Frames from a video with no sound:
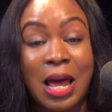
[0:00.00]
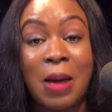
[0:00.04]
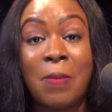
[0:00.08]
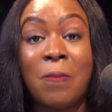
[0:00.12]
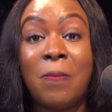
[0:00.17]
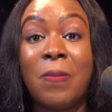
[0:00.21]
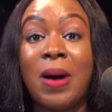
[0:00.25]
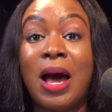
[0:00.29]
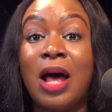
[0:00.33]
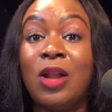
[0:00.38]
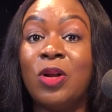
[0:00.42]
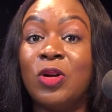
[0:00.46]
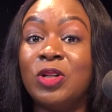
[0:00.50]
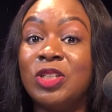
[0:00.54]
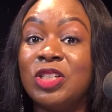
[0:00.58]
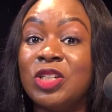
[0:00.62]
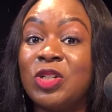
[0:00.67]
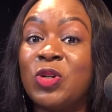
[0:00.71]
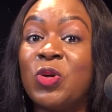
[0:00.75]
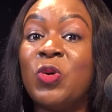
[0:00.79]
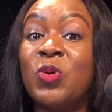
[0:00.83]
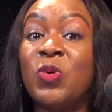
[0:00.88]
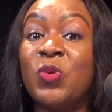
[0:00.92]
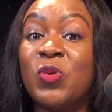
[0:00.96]
and
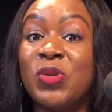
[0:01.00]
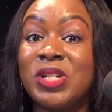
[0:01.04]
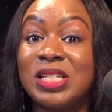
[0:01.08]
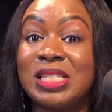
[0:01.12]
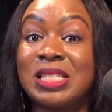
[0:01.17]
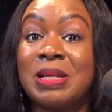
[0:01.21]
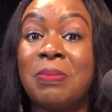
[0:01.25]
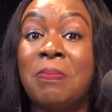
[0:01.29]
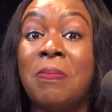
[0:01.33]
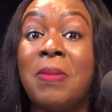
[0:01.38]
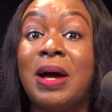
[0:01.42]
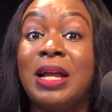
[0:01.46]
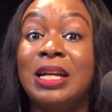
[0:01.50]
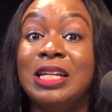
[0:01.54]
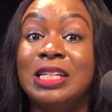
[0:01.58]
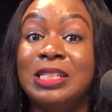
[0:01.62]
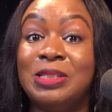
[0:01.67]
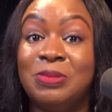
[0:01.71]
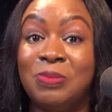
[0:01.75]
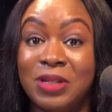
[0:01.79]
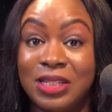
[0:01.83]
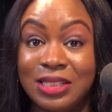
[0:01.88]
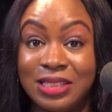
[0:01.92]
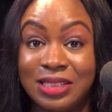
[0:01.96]
biological risk
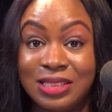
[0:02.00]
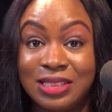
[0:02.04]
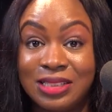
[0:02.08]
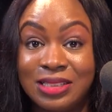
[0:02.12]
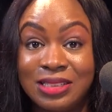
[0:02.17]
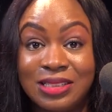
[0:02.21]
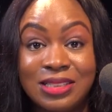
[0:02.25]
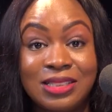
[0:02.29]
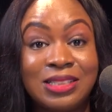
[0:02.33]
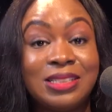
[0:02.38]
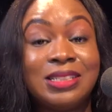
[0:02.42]
management.